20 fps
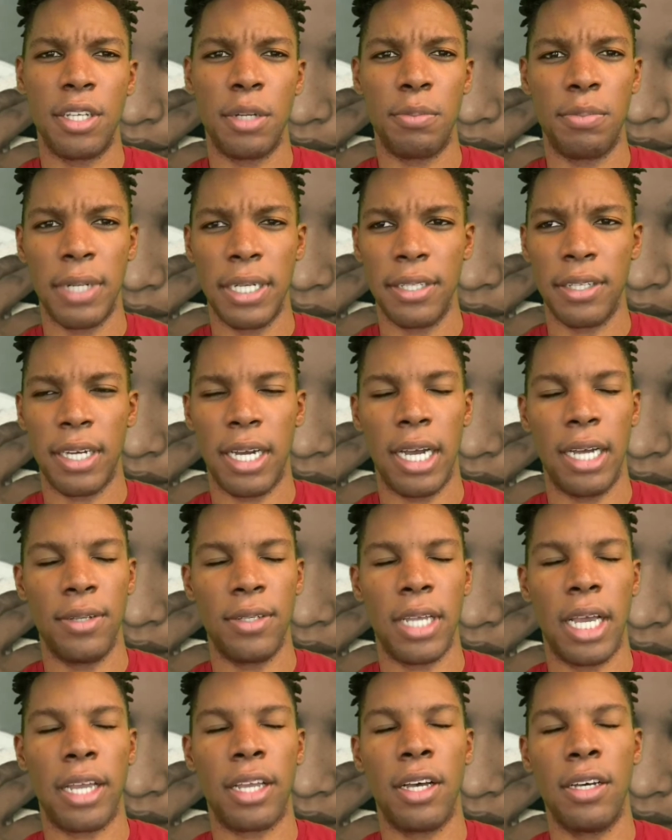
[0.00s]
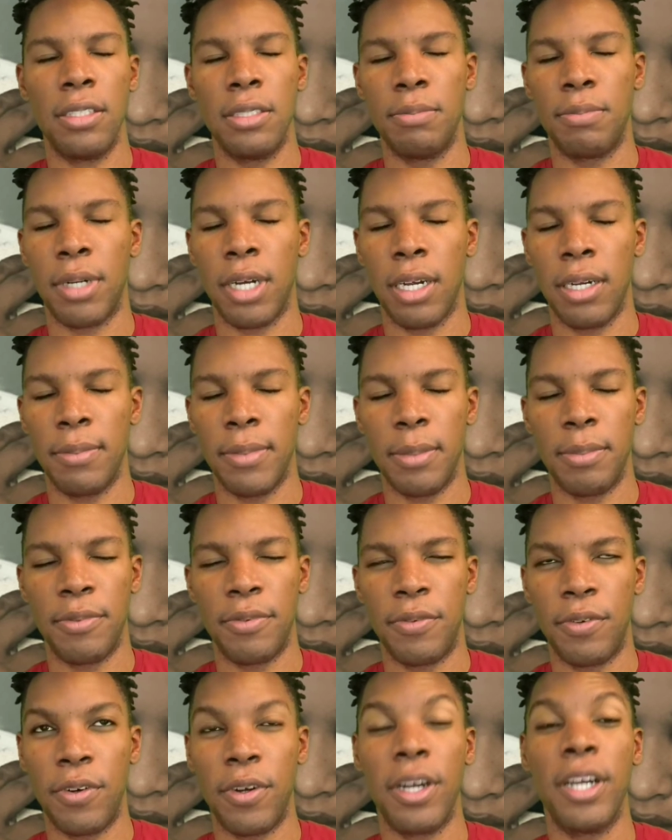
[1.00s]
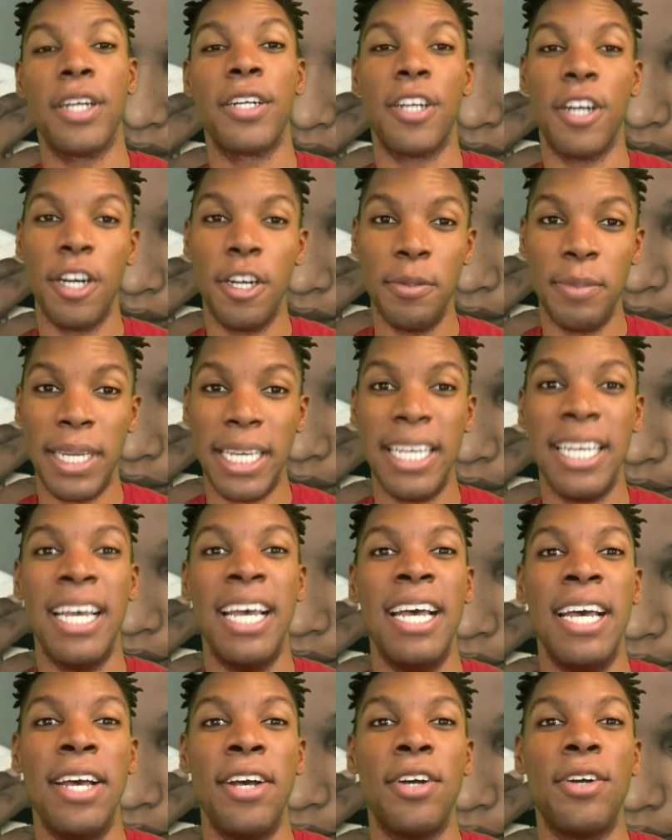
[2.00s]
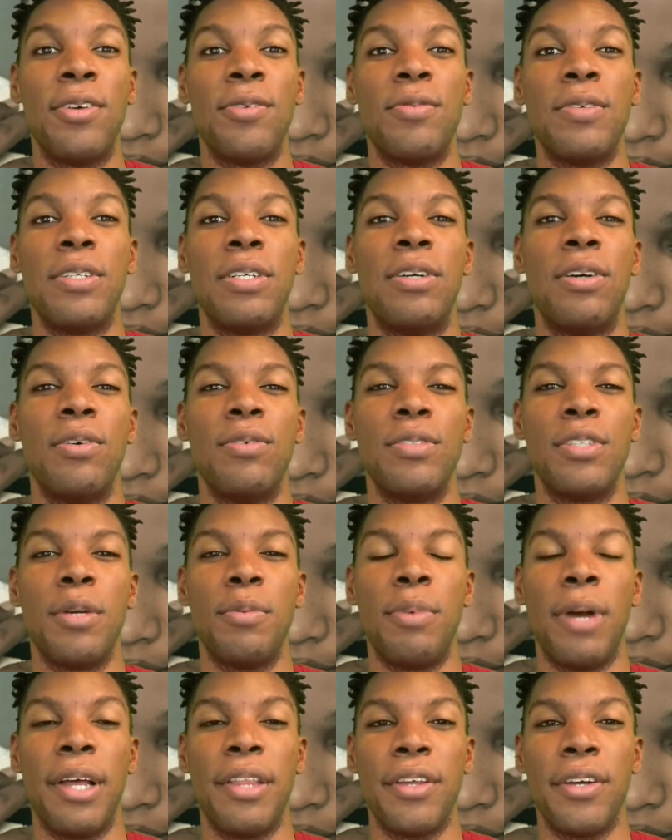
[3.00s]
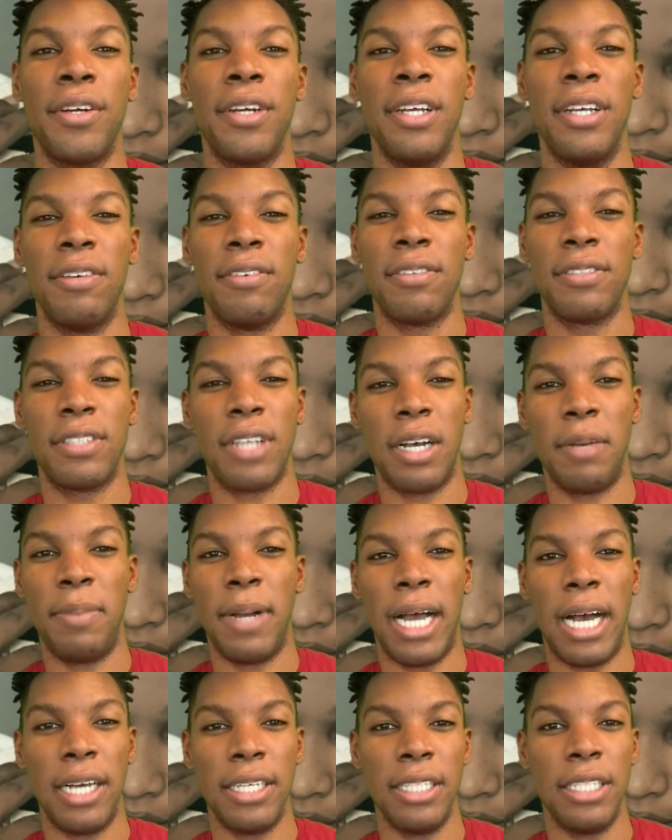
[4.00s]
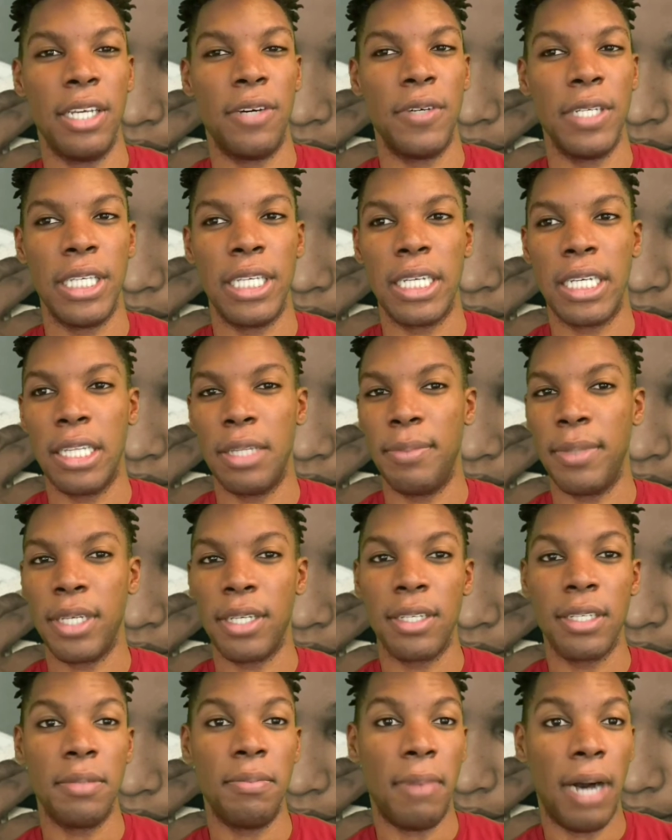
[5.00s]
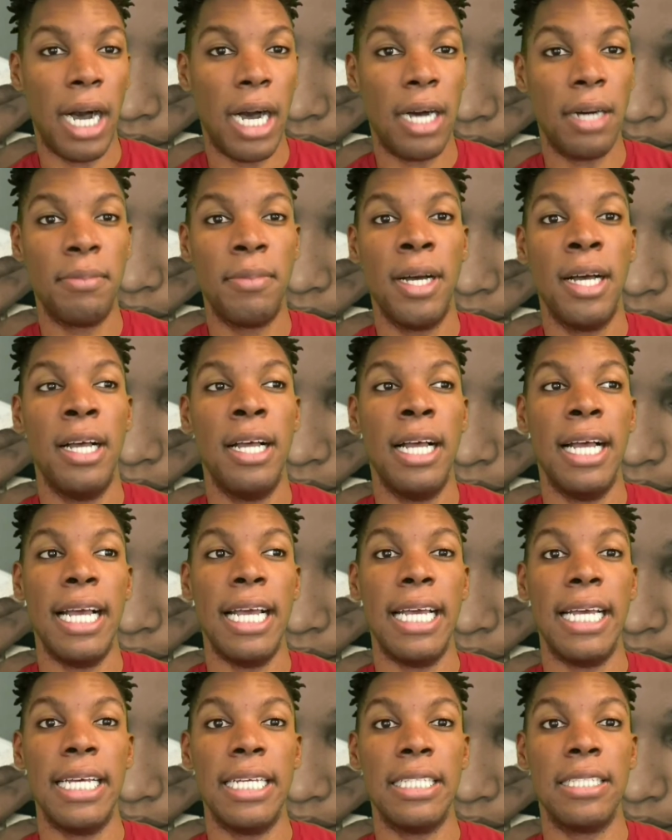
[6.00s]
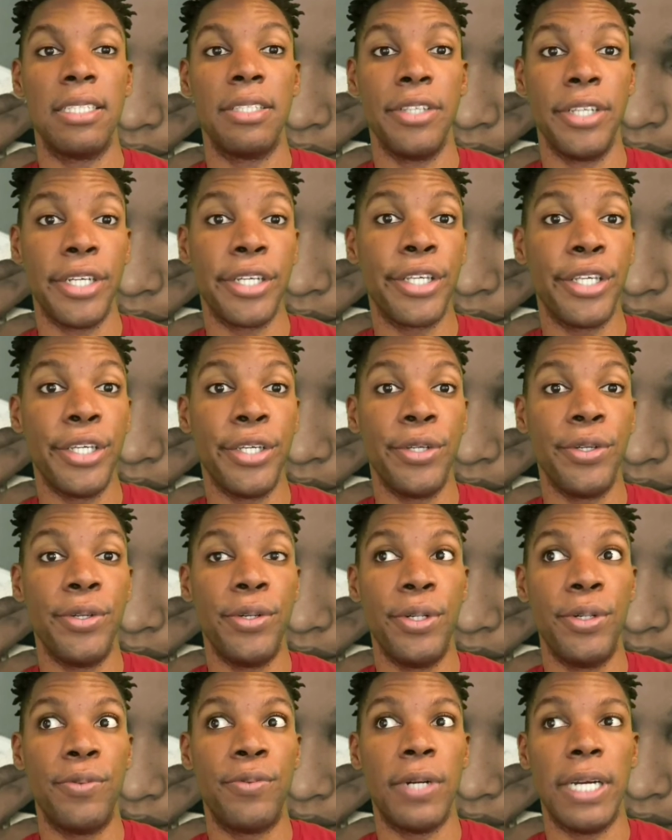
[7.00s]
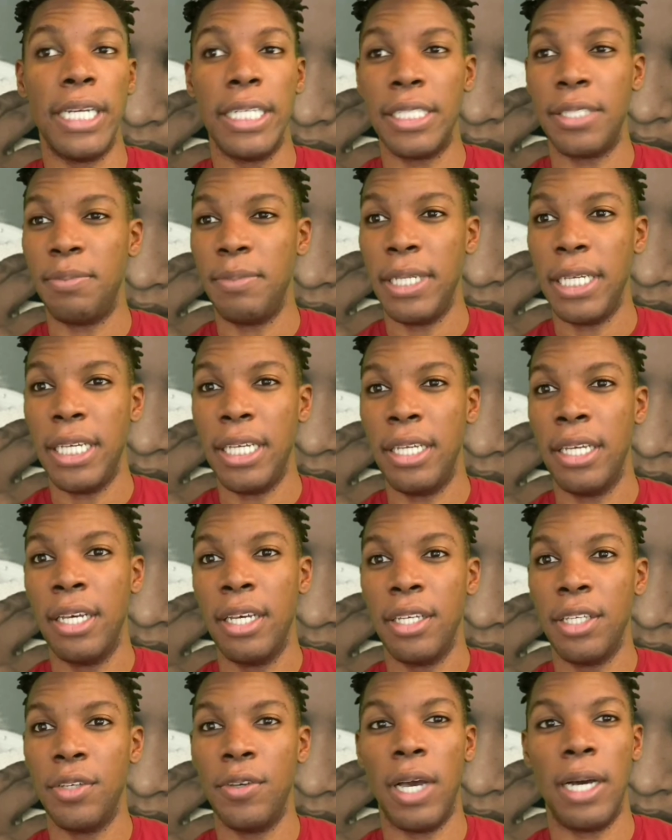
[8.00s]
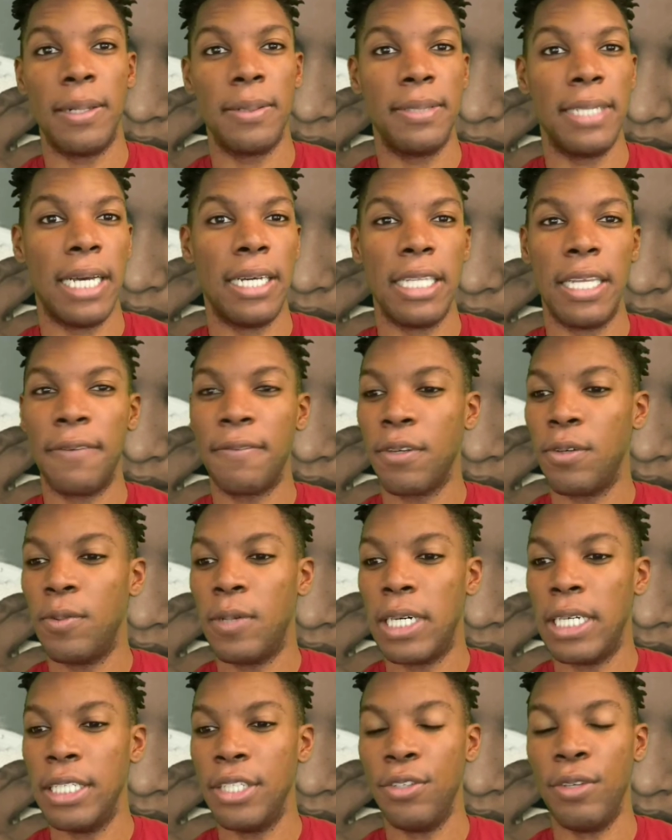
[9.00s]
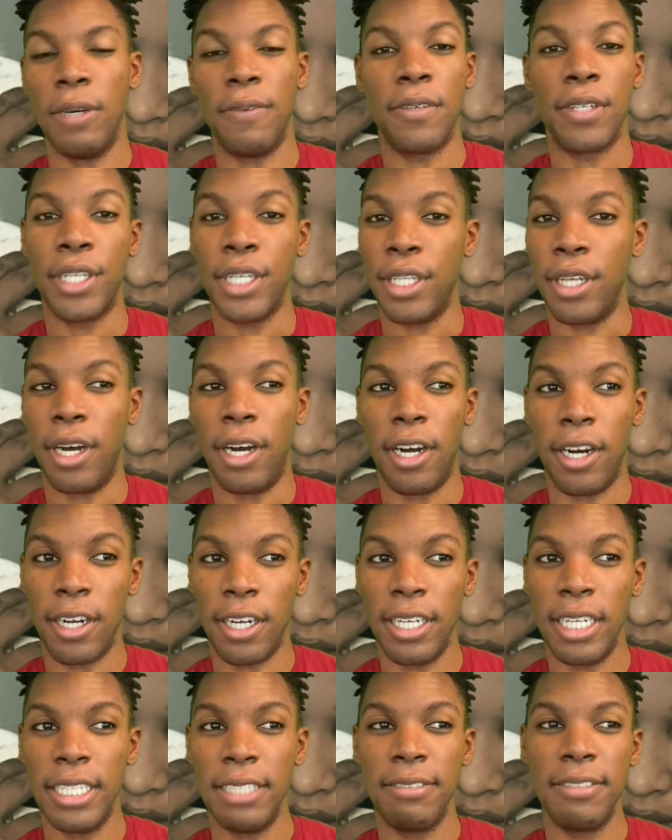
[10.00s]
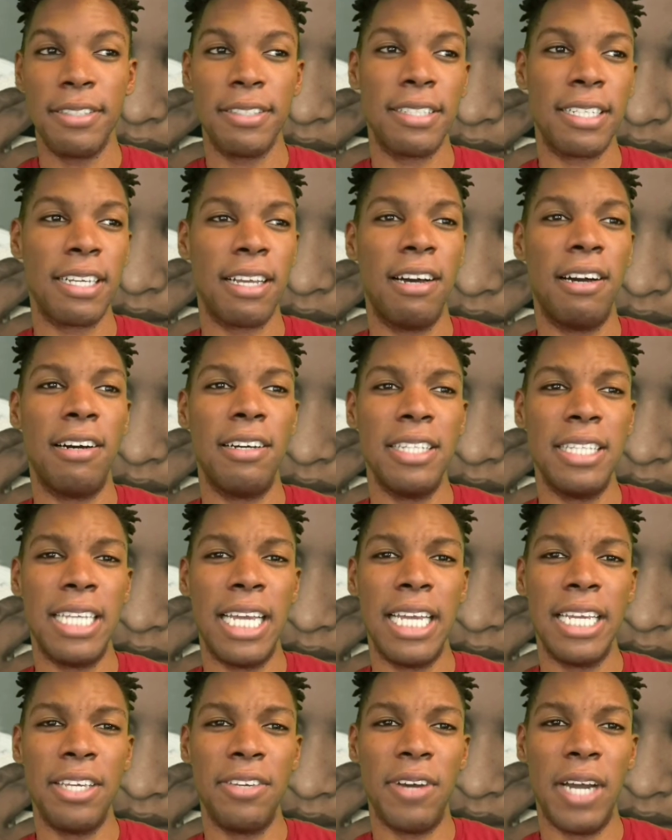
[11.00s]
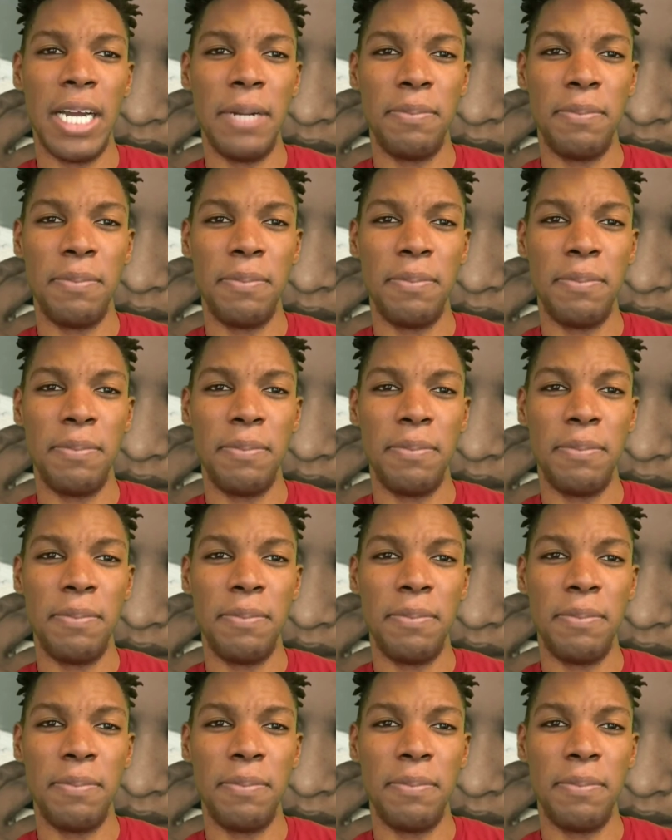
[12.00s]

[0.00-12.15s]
her brother, I, I called him Kermit before. Kermie, who, who's her brother, was talking about how you know what you're gonna be a good mom. And look, you raised me. You helped out everyone. You have a good heart. And she's like, oh, thank you. I